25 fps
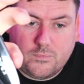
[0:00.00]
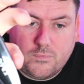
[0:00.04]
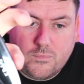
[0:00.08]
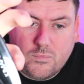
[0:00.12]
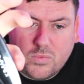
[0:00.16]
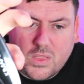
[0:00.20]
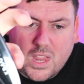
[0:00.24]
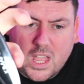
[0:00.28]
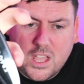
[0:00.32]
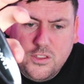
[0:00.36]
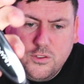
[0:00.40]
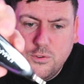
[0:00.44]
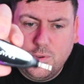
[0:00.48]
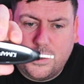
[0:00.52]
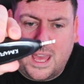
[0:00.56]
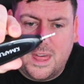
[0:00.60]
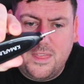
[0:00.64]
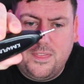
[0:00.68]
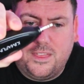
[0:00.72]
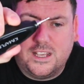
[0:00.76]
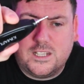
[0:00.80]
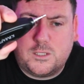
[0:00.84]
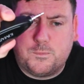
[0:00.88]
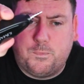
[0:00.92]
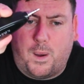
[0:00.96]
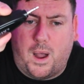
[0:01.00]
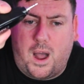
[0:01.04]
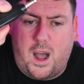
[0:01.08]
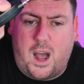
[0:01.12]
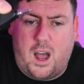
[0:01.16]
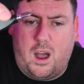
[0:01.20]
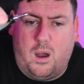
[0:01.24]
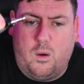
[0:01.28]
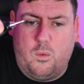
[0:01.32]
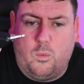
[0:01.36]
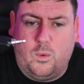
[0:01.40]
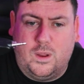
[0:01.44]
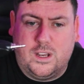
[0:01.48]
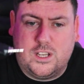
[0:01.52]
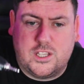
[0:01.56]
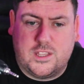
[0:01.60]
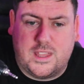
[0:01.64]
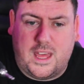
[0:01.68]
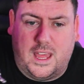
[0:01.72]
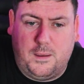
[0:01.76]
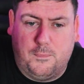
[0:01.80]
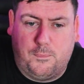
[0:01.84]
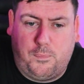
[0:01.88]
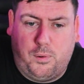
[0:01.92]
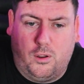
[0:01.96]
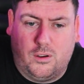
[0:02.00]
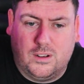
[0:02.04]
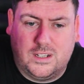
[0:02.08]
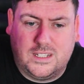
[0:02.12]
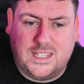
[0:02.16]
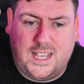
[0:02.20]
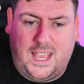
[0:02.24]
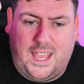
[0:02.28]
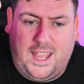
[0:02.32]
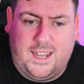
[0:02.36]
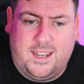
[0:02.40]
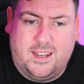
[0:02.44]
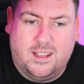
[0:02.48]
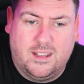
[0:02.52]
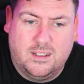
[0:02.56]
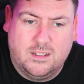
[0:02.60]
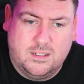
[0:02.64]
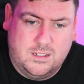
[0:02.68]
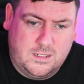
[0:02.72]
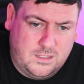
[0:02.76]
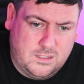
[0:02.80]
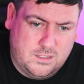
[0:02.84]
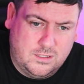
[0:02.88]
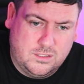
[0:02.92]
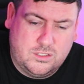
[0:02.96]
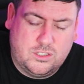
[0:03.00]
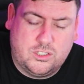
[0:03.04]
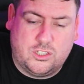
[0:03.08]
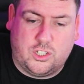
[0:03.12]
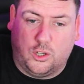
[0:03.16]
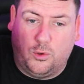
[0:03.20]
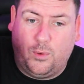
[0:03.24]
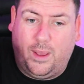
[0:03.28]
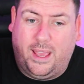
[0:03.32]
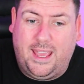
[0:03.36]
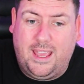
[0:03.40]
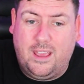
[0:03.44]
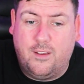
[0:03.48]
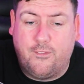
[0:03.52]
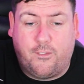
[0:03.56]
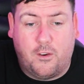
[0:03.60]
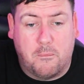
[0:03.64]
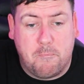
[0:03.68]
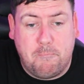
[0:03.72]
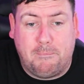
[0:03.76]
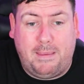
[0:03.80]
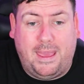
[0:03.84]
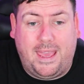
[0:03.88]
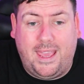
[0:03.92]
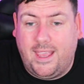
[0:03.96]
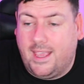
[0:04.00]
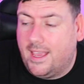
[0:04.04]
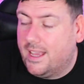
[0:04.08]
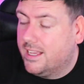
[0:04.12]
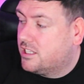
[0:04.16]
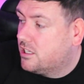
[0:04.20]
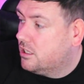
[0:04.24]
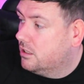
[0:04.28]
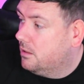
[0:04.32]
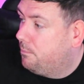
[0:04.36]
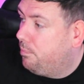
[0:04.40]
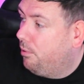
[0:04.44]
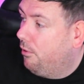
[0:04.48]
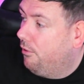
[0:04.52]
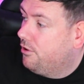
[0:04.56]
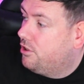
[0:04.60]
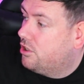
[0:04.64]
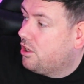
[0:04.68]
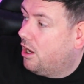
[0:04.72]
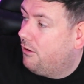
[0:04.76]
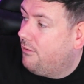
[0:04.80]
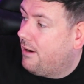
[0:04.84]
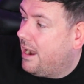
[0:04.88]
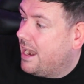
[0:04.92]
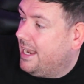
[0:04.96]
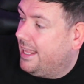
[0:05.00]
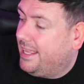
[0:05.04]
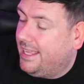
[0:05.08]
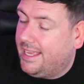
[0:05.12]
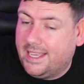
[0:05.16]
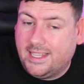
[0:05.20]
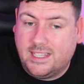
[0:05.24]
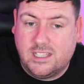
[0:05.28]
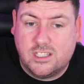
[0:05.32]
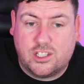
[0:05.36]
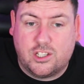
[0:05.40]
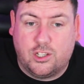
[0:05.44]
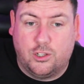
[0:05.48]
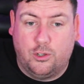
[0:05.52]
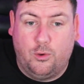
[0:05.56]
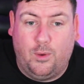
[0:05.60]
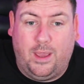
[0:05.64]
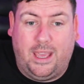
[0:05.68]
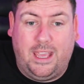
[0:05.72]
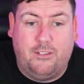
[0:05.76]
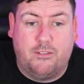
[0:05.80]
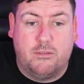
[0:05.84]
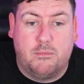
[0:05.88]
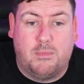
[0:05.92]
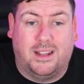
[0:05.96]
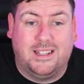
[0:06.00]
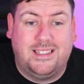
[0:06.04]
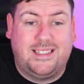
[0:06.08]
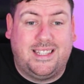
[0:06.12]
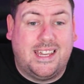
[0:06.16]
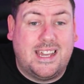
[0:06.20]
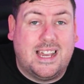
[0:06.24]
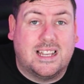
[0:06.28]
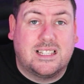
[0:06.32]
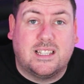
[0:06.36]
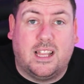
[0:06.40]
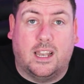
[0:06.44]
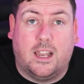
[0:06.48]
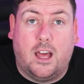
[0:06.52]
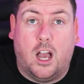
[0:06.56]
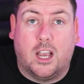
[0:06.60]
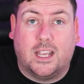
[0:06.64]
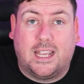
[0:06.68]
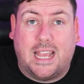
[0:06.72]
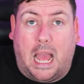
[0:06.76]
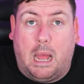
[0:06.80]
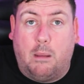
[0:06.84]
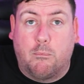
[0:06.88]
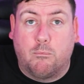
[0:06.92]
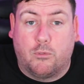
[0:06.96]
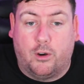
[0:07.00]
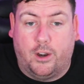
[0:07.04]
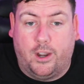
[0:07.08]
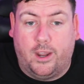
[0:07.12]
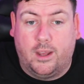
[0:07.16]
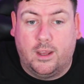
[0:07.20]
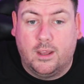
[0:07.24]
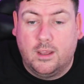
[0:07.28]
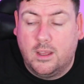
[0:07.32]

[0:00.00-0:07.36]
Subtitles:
you get this part, which then plugs in to, for me, it's going to plug directly into either my DSLR camera,